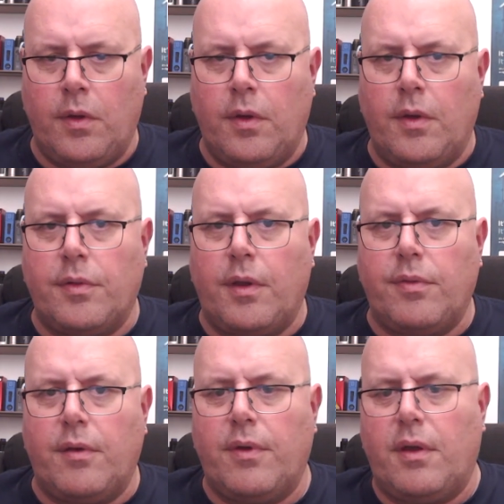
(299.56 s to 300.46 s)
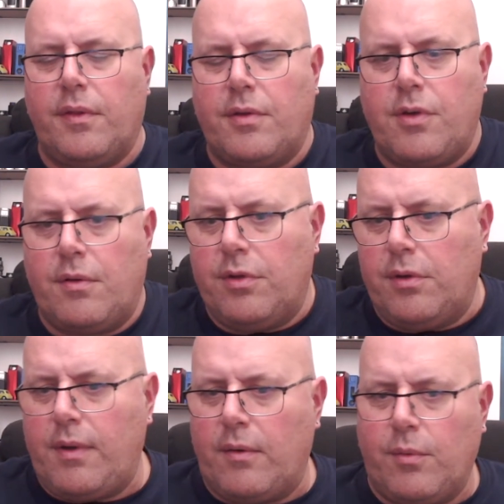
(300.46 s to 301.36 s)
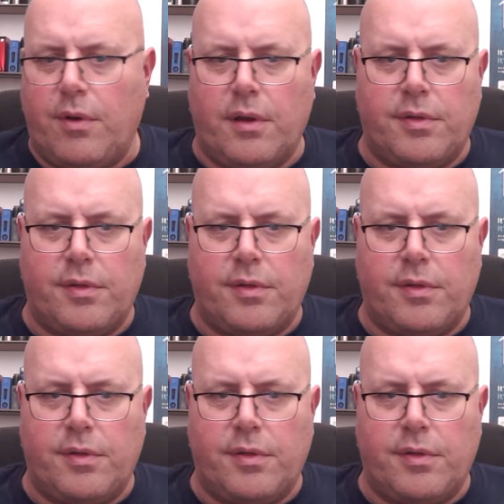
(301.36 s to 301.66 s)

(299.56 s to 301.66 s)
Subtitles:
So there we are. That's shown you how it works,